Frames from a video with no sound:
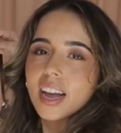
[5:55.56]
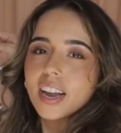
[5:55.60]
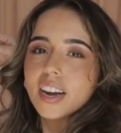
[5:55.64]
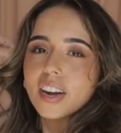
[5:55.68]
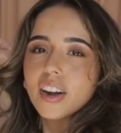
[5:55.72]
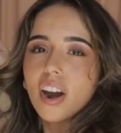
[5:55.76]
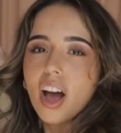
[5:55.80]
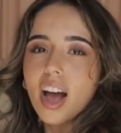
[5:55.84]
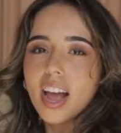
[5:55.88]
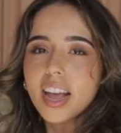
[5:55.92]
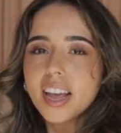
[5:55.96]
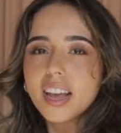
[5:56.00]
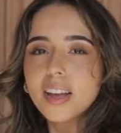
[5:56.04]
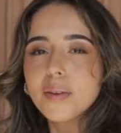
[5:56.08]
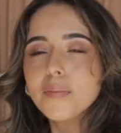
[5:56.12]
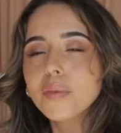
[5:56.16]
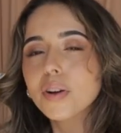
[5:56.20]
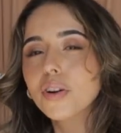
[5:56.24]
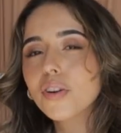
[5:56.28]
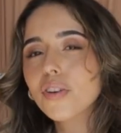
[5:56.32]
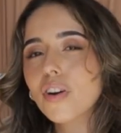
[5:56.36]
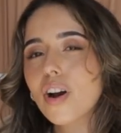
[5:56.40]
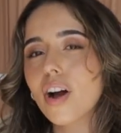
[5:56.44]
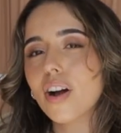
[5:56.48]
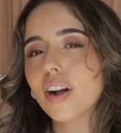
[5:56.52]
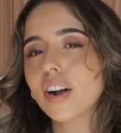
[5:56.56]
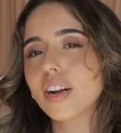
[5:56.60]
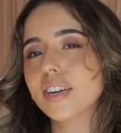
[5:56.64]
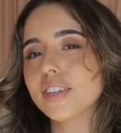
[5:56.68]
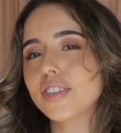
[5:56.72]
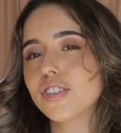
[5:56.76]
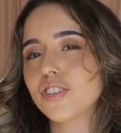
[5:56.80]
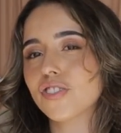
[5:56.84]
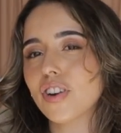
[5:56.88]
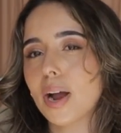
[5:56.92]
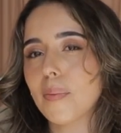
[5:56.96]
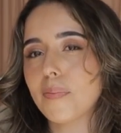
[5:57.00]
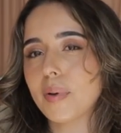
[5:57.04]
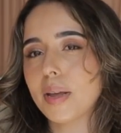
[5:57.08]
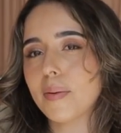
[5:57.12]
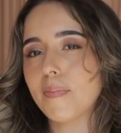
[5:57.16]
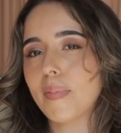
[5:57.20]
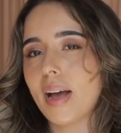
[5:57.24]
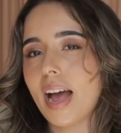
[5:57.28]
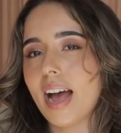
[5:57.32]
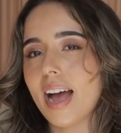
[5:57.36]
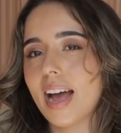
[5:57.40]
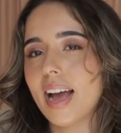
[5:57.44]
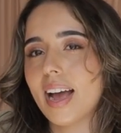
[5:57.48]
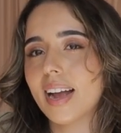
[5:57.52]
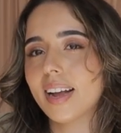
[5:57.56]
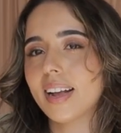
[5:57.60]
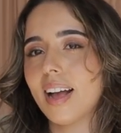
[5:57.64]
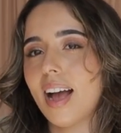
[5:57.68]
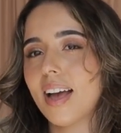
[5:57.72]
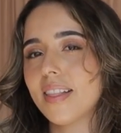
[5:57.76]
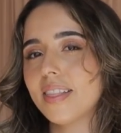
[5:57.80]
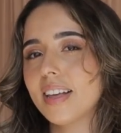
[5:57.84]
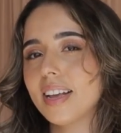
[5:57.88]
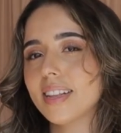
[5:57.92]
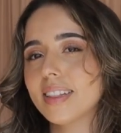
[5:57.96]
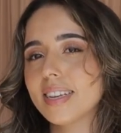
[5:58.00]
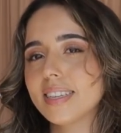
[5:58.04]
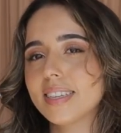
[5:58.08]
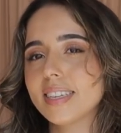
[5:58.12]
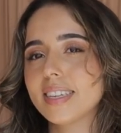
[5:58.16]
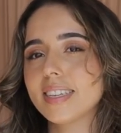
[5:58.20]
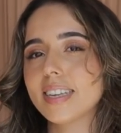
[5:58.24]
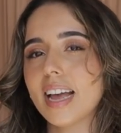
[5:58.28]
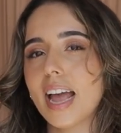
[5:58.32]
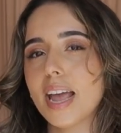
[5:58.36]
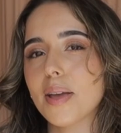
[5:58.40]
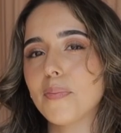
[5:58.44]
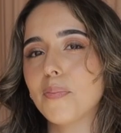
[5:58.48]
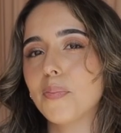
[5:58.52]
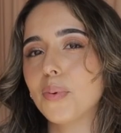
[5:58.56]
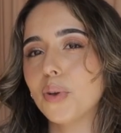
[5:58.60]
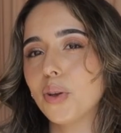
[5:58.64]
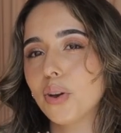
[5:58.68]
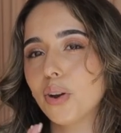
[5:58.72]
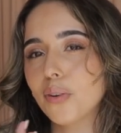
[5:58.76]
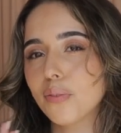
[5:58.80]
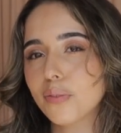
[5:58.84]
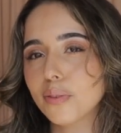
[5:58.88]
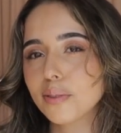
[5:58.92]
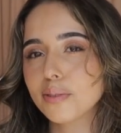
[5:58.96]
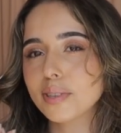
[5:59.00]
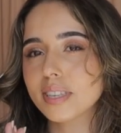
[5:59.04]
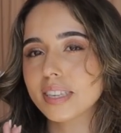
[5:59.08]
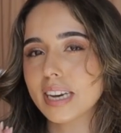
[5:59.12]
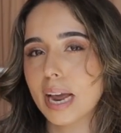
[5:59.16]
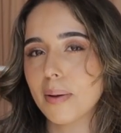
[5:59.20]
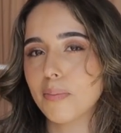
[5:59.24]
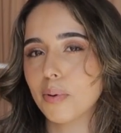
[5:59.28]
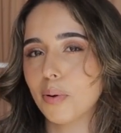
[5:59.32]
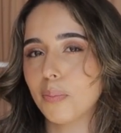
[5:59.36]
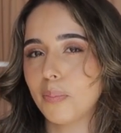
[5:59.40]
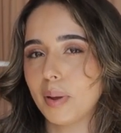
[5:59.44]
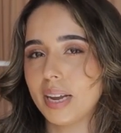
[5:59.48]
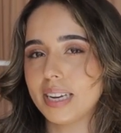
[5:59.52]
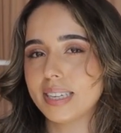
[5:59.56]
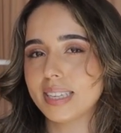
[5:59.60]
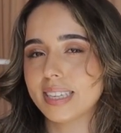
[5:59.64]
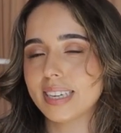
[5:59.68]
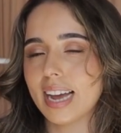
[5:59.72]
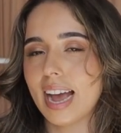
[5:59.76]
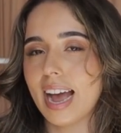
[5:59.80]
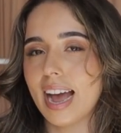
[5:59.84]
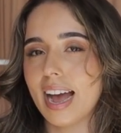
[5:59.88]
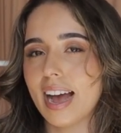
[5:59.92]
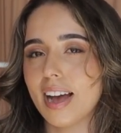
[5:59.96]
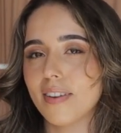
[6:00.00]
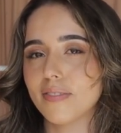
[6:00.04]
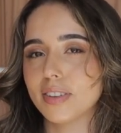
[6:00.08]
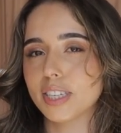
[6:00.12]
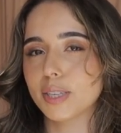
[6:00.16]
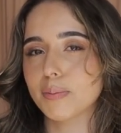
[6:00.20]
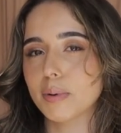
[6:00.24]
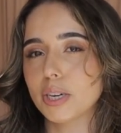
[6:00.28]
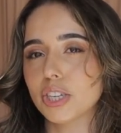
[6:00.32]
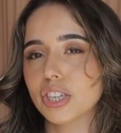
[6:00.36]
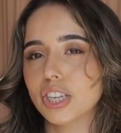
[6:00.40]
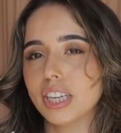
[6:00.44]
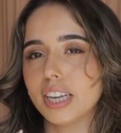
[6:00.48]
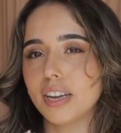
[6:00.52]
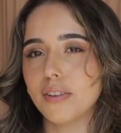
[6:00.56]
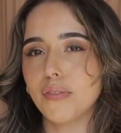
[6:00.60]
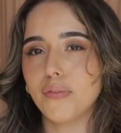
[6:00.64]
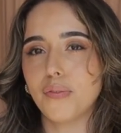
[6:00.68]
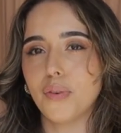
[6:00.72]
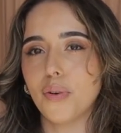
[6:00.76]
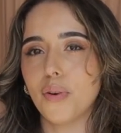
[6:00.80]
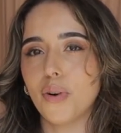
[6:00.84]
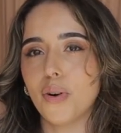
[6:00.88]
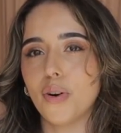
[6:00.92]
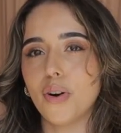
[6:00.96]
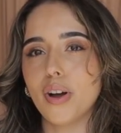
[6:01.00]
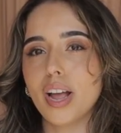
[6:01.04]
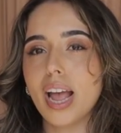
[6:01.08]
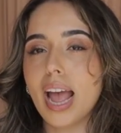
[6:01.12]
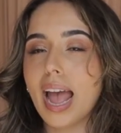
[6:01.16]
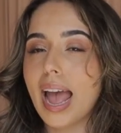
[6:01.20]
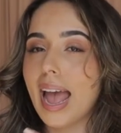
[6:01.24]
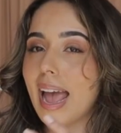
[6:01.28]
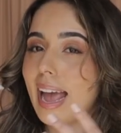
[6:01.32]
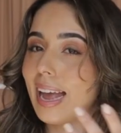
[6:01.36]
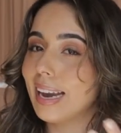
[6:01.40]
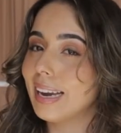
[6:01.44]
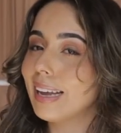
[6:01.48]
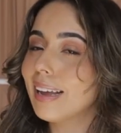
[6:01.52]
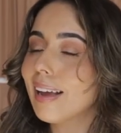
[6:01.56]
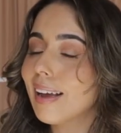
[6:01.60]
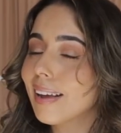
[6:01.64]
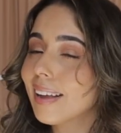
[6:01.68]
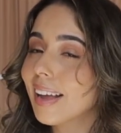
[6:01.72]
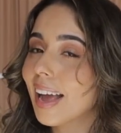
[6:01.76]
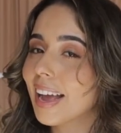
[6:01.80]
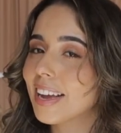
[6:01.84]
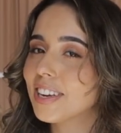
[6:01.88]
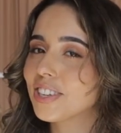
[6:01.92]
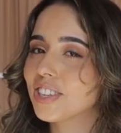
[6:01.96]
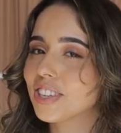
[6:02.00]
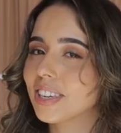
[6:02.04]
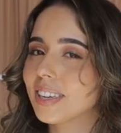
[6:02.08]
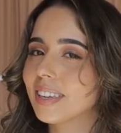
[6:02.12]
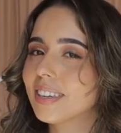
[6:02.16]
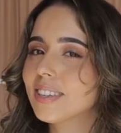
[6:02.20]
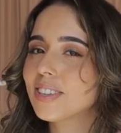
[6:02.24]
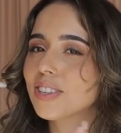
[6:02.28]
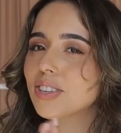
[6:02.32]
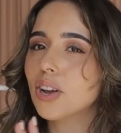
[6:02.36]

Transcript: Niamh Croc strappy bag. I think this is a beautiful staple piece to have, especially for any occasion.